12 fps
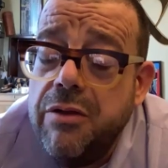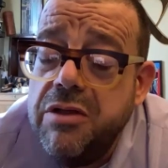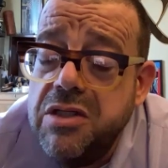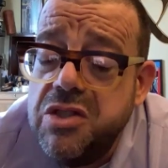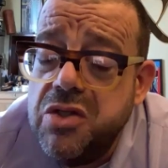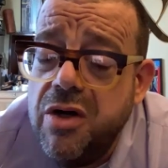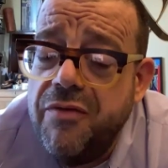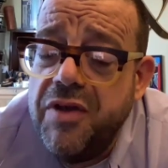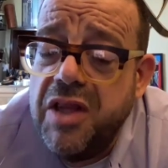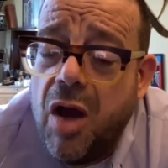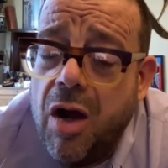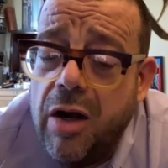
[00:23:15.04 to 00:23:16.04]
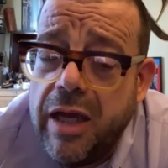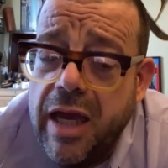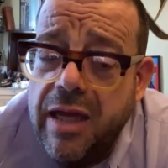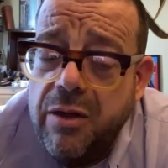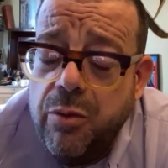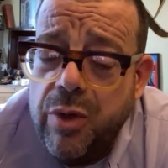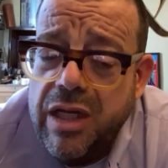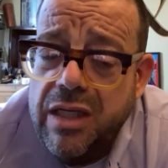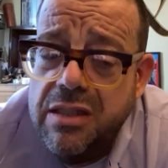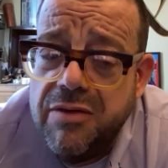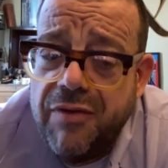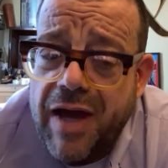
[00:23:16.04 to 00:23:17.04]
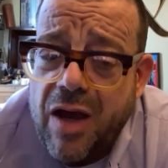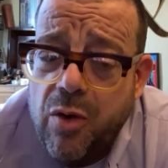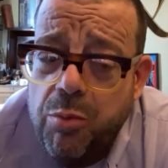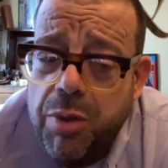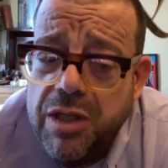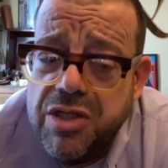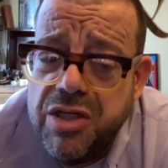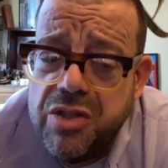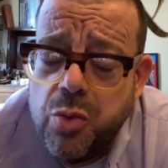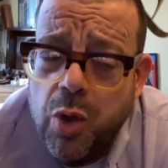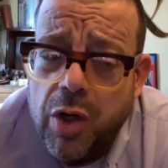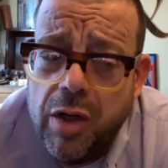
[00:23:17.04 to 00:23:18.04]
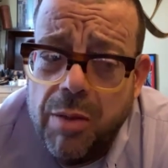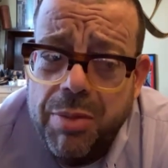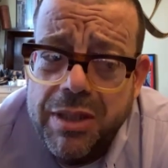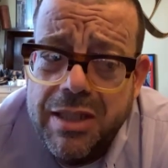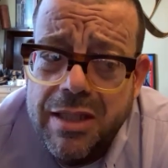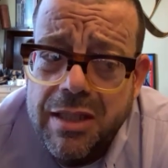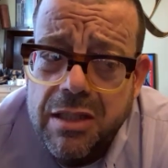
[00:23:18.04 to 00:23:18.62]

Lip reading: Now, this is sort of in the arcane weeds of how budgets work, but